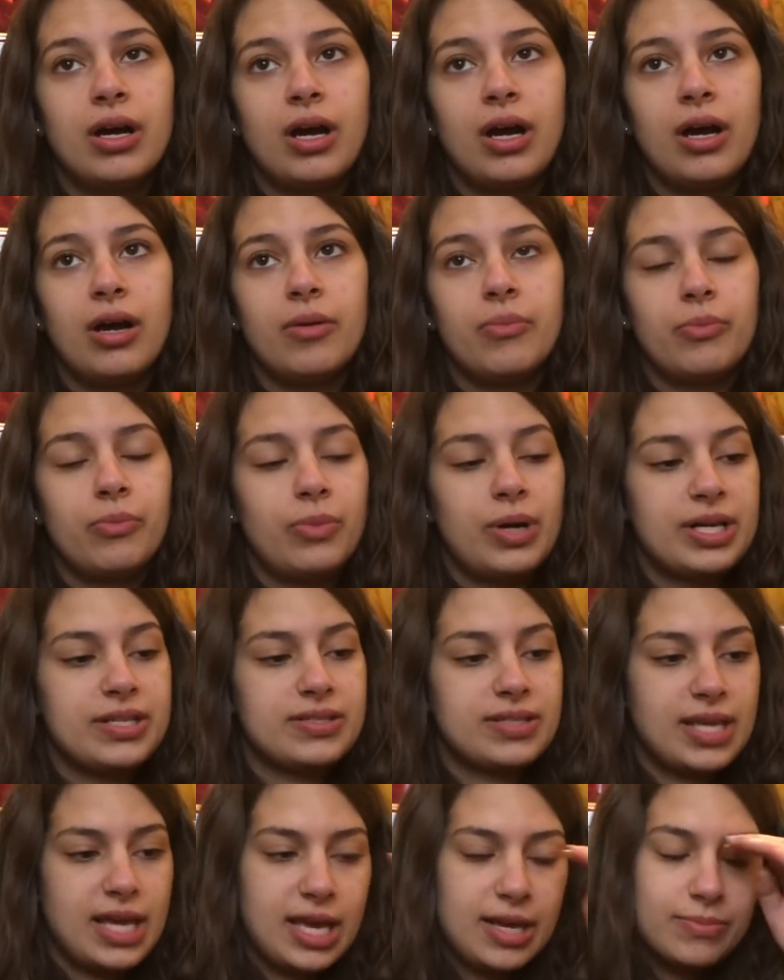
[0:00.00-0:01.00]

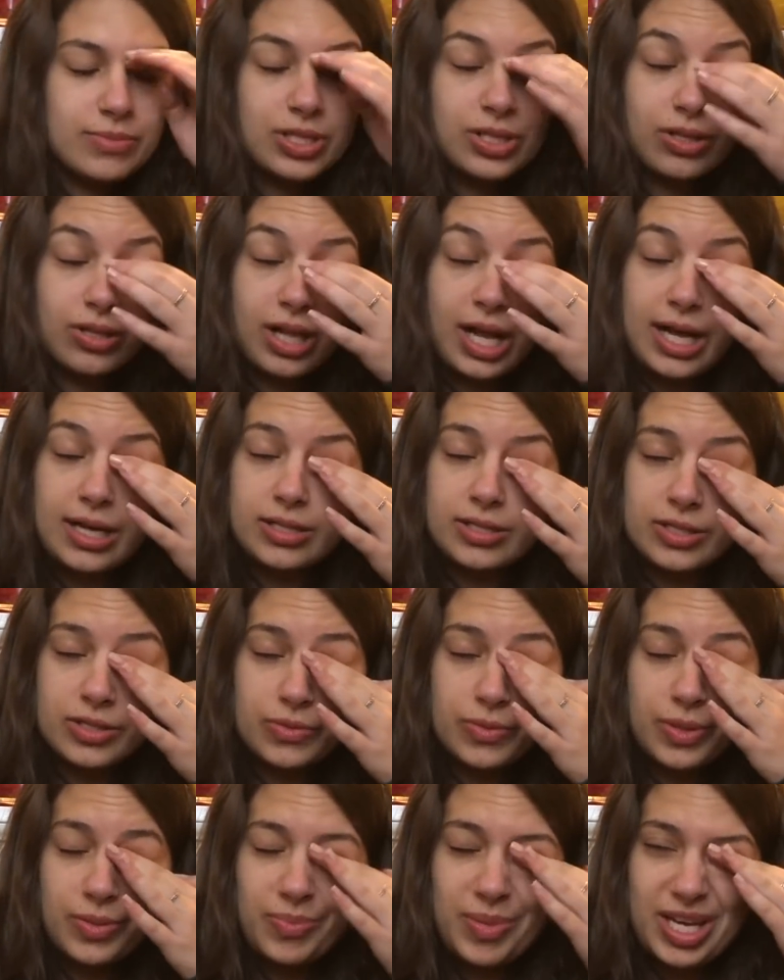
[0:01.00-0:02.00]
Wes came to the
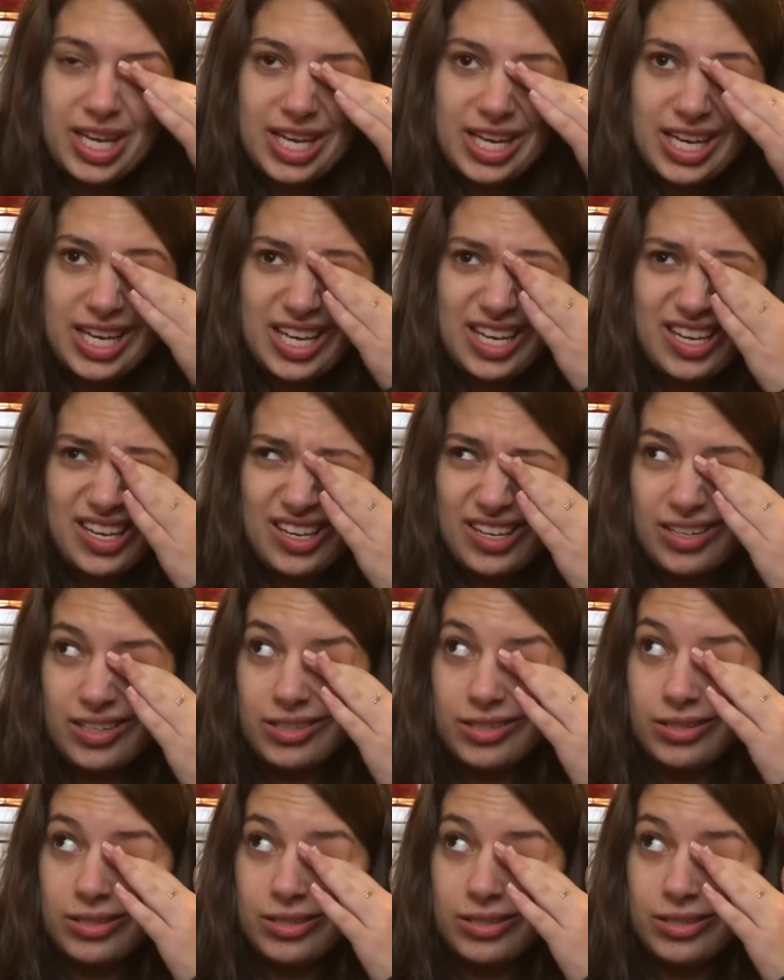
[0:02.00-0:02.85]
classes with me.